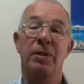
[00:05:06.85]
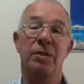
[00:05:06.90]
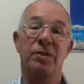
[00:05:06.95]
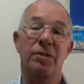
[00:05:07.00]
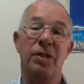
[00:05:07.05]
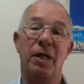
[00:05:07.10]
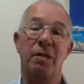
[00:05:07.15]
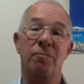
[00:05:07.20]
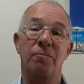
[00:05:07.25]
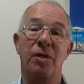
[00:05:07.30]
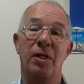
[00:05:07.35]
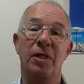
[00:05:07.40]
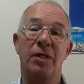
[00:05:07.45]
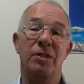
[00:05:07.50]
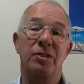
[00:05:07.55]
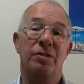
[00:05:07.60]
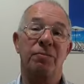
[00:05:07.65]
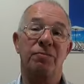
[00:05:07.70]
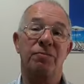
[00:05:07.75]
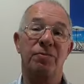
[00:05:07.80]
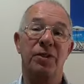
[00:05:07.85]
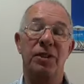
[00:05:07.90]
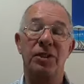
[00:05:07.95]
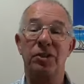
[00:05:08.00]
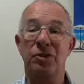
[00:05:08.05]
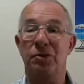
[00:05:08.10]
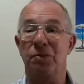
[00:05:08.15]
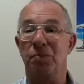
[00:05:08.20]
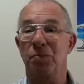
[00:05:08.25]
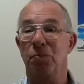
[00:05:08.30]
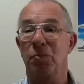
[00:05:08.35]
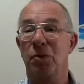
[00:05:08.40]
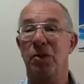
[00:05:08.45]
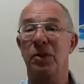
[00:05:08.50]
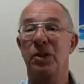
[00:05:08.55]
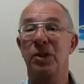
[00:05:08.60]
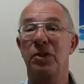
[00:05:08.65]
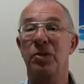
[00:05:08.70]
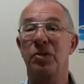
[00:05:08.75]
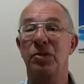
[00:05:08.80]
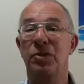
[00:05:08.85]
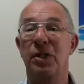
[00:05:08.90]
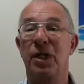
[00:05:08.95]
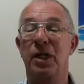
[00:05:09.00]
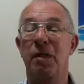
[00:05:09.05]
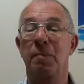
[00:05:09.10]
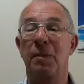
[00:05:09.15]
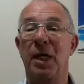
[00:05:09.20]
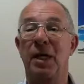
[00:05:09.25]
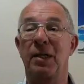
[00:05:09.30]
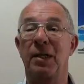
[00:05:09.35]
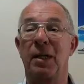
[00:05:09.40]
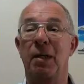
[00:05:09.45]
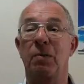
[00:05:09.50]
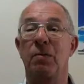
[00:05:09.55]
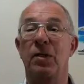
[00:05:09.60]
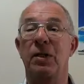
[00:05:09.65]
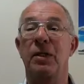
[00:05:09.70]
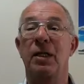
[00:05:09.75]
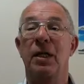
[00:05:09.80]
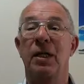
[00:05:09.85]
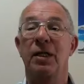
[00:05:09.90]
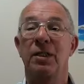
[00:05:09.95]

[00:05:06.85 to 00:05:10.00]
same rate as inflation. What can you say about that one?